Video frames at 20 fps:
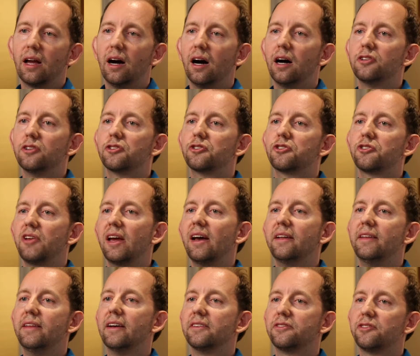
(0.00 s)

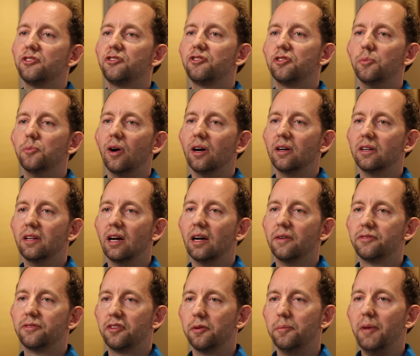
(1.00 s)
understand that system well
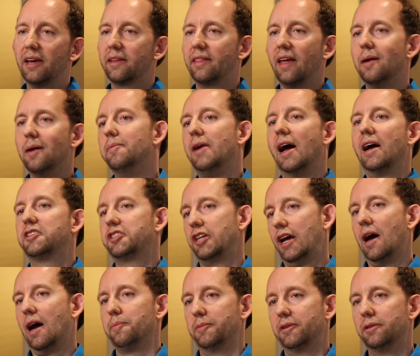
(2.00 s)
enough to make that match
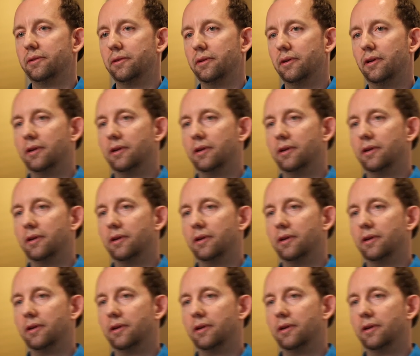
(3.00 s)
happen.